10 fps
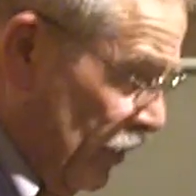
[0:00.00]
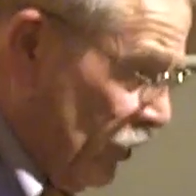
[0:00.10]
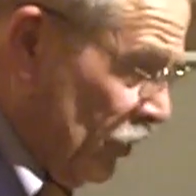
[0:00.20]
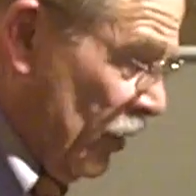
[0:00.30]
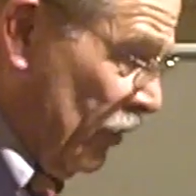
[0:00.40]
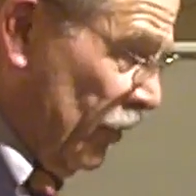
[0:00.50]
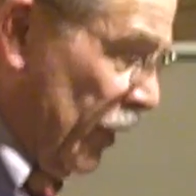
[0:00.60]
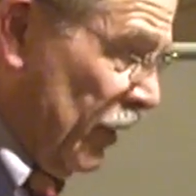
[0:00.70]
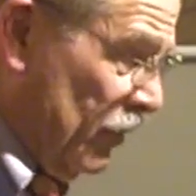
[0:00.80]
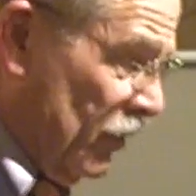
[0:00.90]
our soldiers had
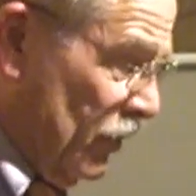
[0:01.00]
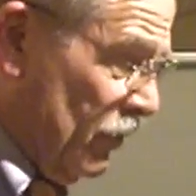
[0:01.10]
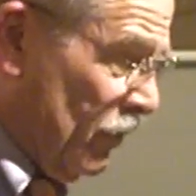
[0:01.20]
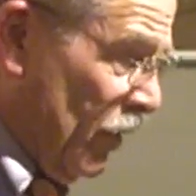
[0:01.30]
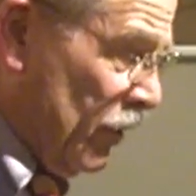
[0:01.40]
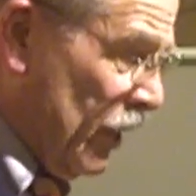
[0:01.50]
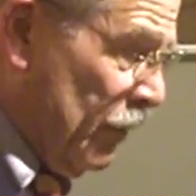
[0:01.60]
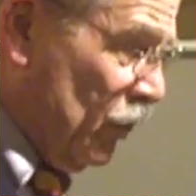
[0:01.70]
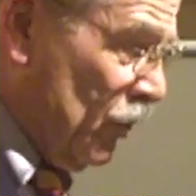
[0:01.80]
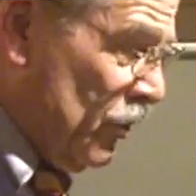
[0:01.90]
very strong
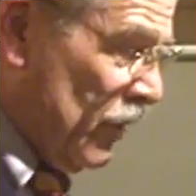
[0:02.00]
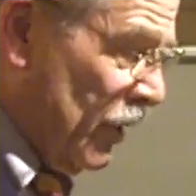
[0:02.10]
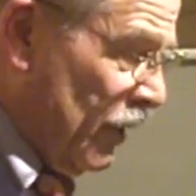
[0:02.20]
taboos